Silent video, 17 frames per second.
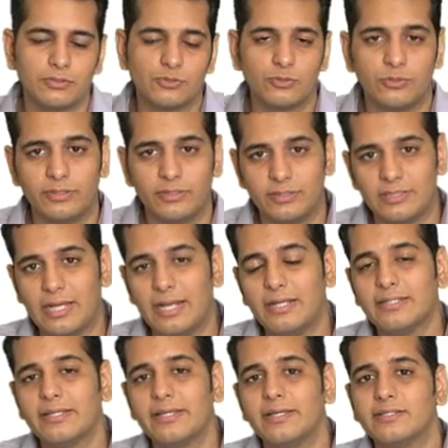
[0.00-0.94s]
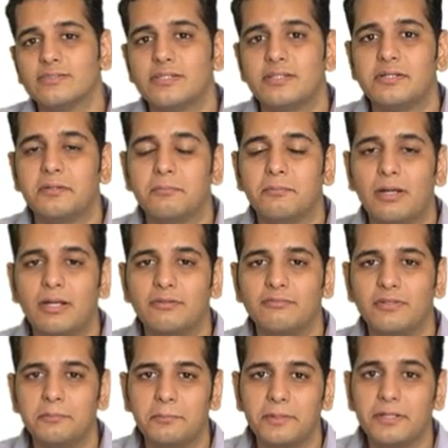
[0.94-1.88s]
So in that case, the
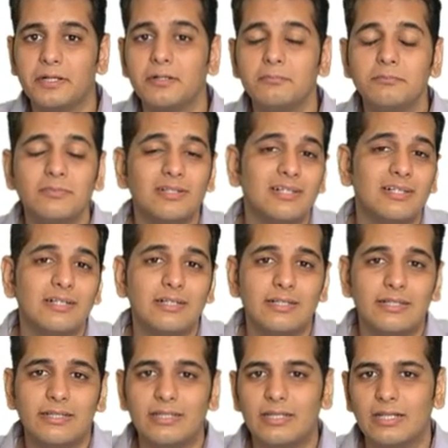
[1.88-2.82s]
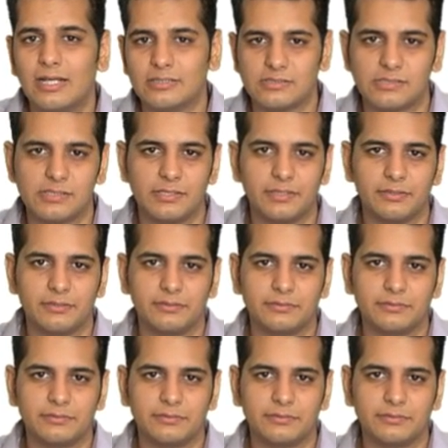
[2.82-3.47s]
demand will become elastic.